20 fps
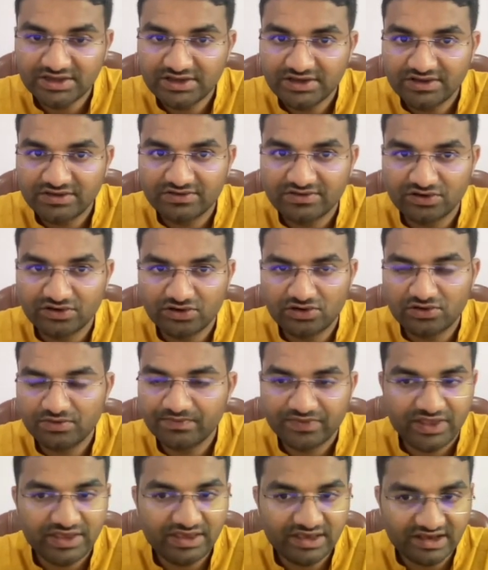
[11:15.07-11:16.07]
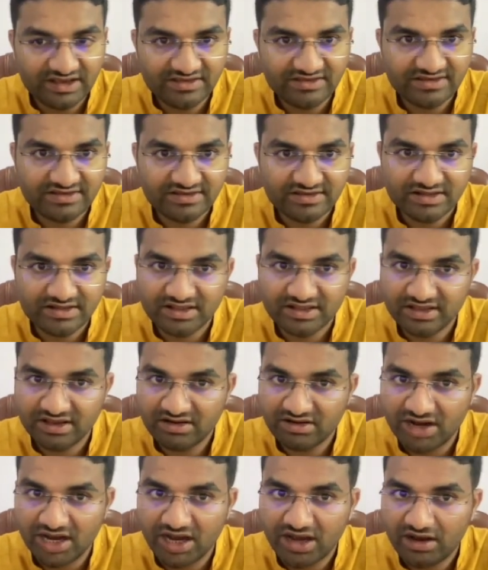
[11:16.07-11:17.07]
so yes,
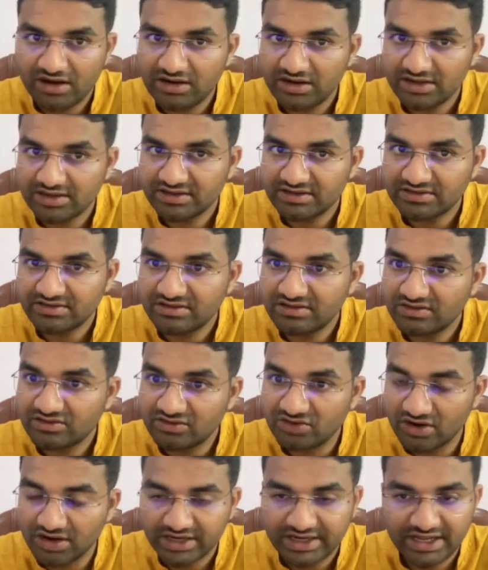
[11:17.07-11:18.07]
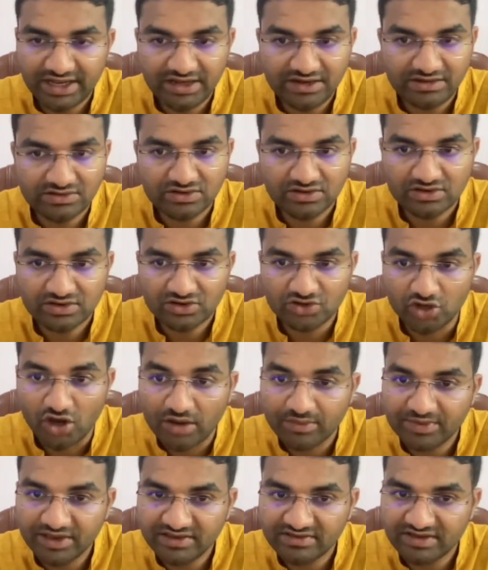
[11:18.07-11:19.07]
there are 13
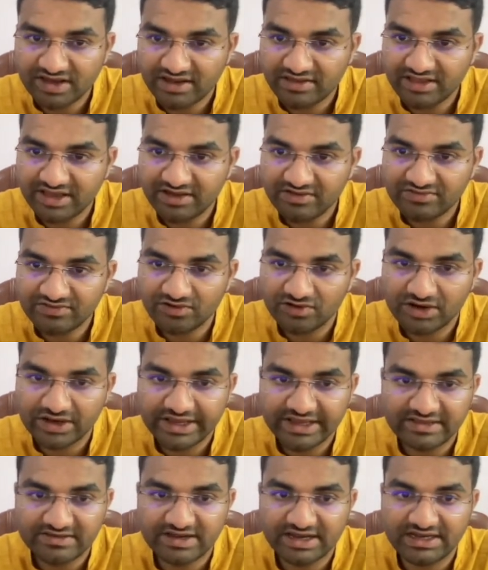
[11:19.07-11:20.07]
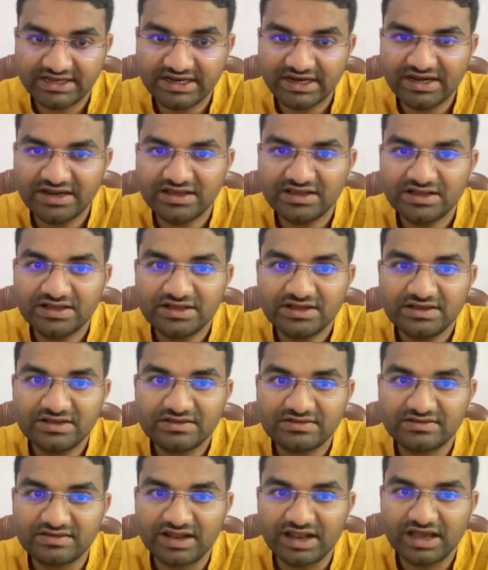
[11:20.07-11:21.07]
topics are there for a extended
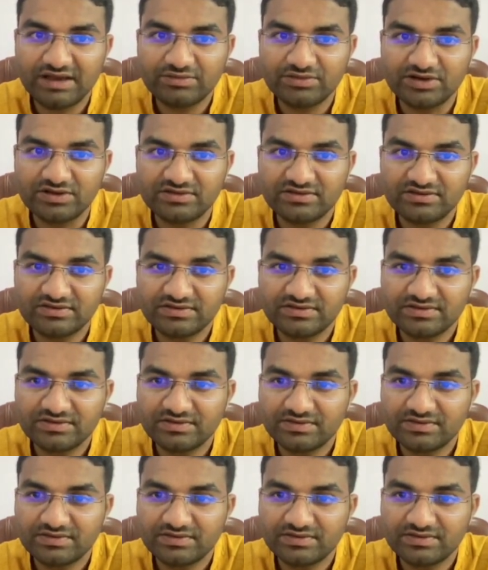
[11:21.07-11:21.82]
syllabus.